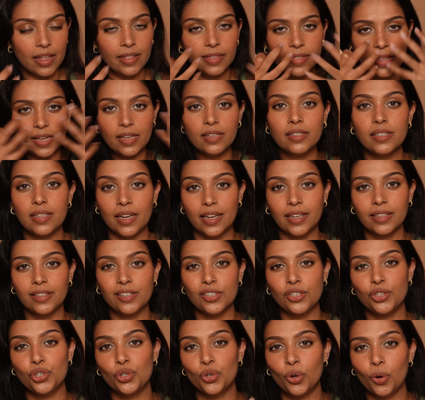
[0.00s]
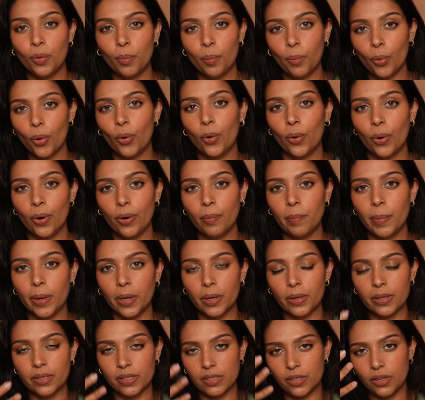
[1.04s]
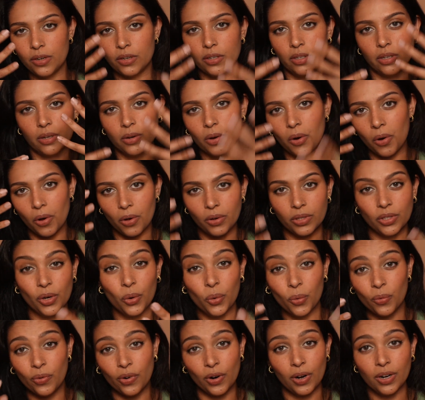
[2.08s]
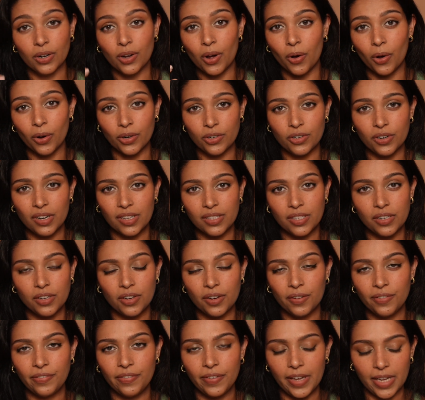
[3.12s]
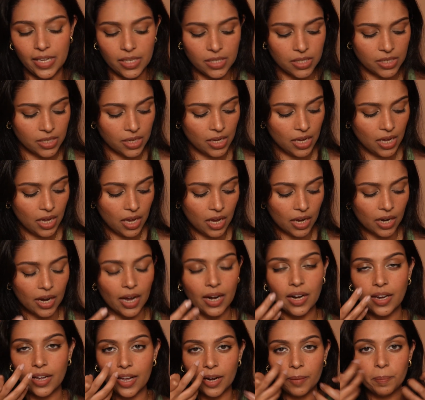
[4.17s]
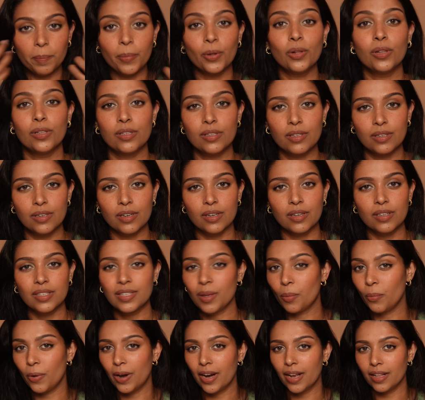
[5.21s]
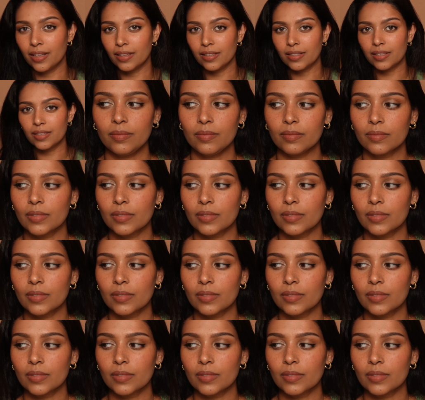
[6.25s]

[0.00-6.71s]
things like this show more, because, you know, the overall contrast in your face kind of get pulled somewhere else.